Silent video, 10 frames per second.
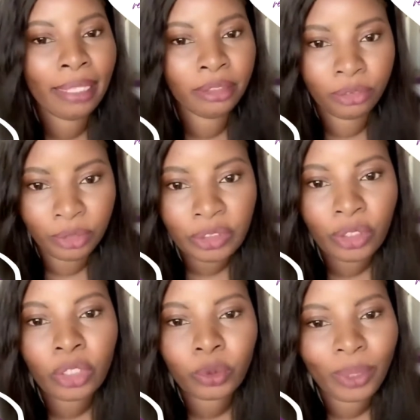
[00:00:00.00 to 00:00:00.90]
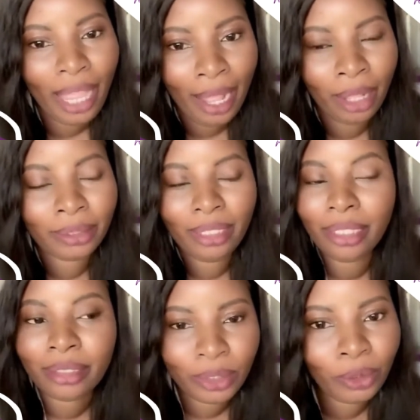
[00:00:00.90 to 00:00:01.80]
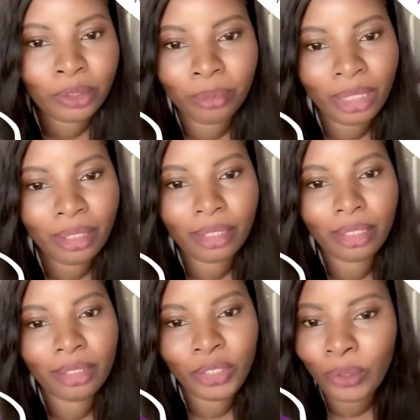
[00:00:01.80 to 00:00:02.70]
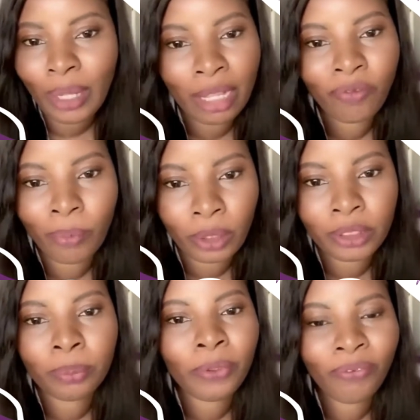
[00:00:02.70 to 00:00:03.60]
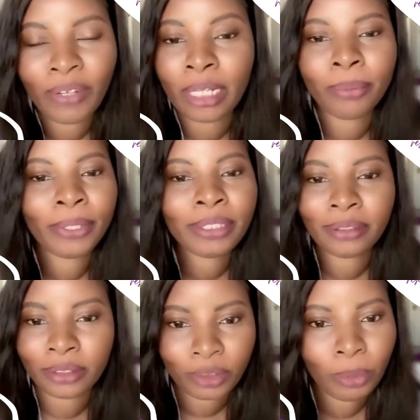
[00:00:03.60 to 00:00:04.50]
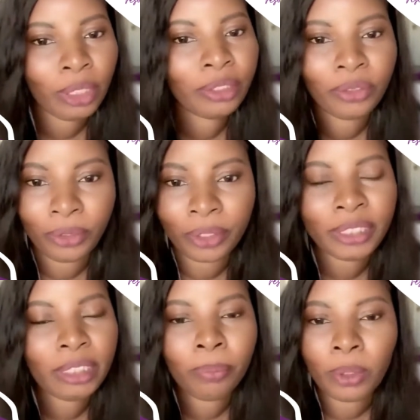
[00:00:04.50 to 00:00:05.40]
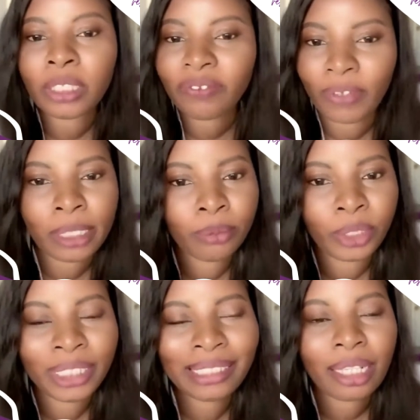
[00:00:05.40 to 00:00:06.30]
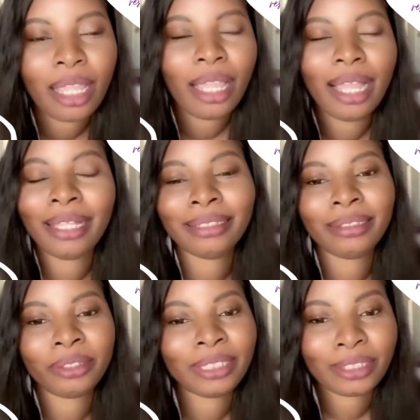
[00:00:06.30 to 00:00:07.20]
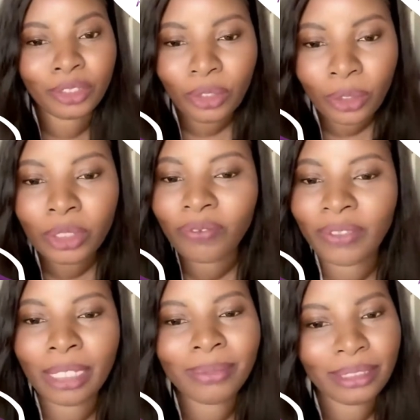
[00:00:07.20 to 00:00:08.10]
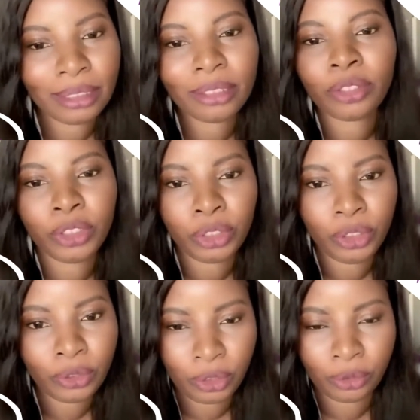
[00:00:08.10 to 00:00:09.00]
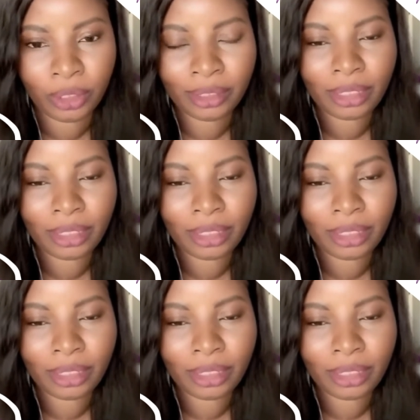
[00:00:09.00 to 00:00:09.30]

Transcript: the results were out, he told me, you have multiple fibroids. There's more than 30 plus fibroids, and there is a ton of them sitting on your uterus.